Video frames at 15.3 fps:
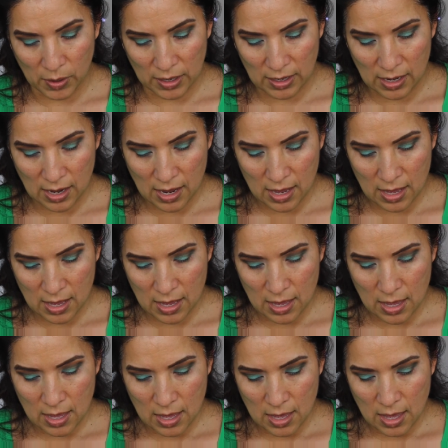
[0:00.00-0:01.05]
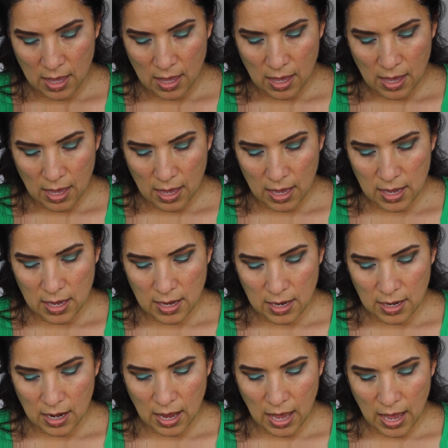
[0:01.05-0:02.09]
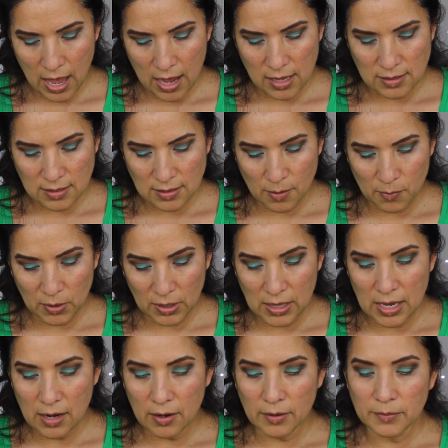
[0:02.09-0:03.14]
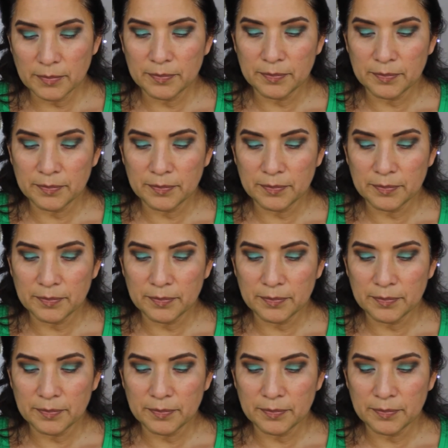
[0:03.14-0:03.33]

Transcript: in and add some glitter.